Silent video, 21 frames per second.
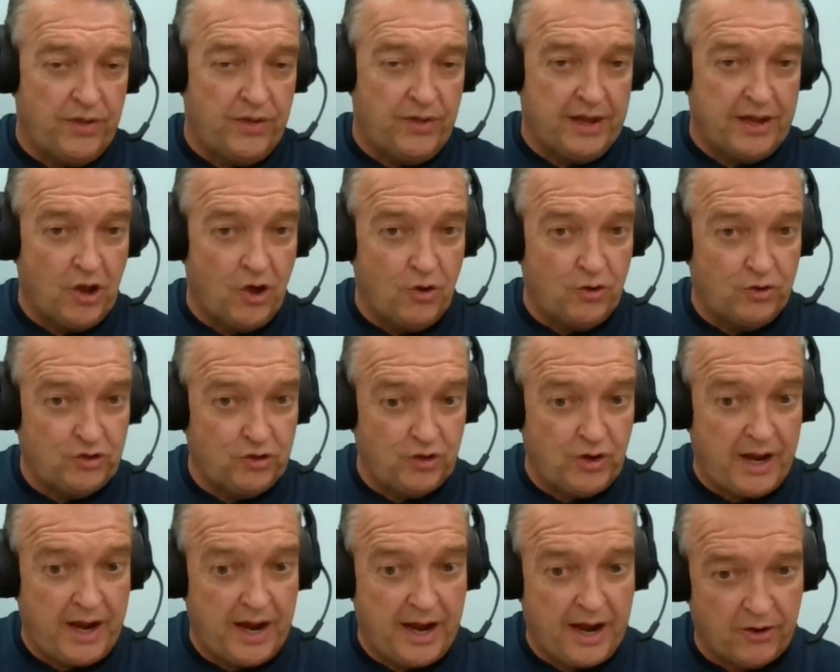they go
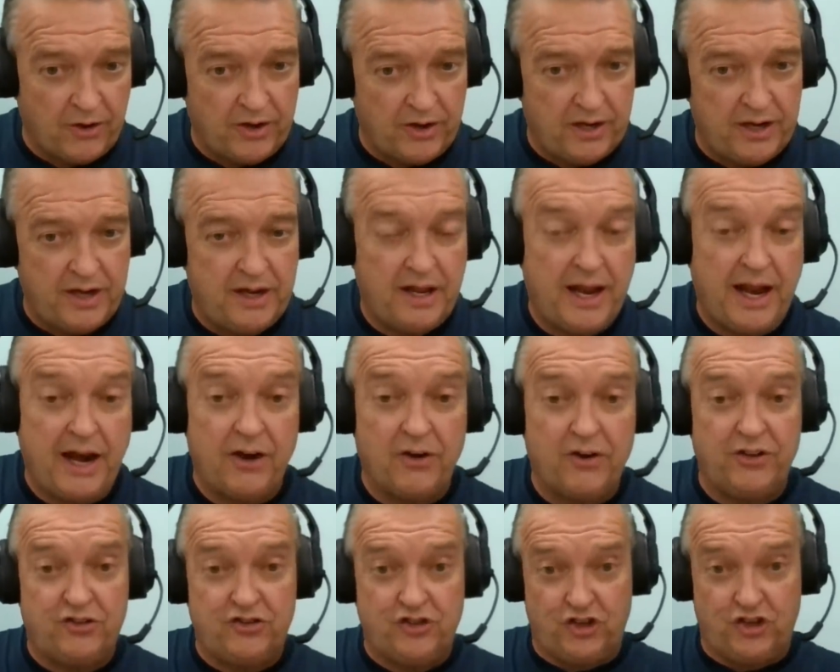to Herod.
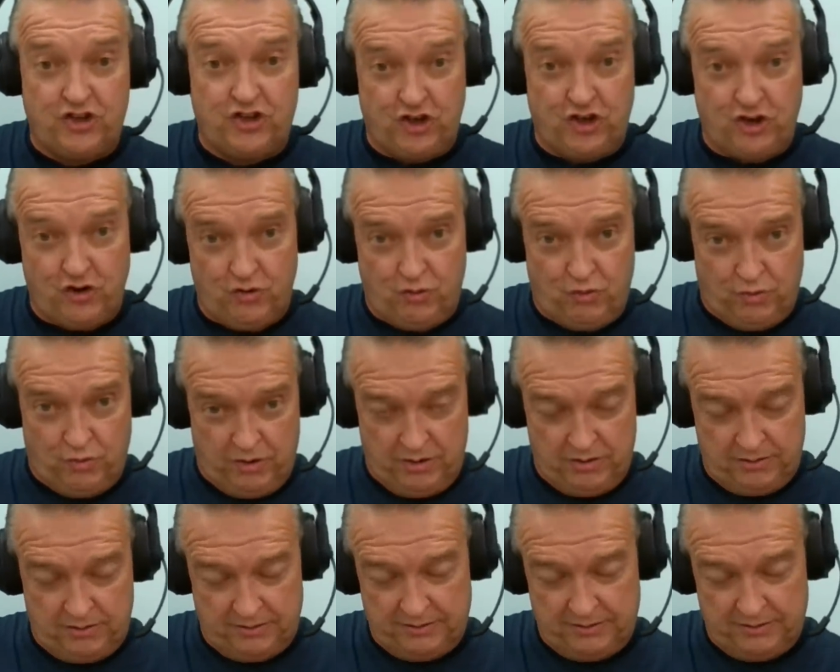Herod's a Jew.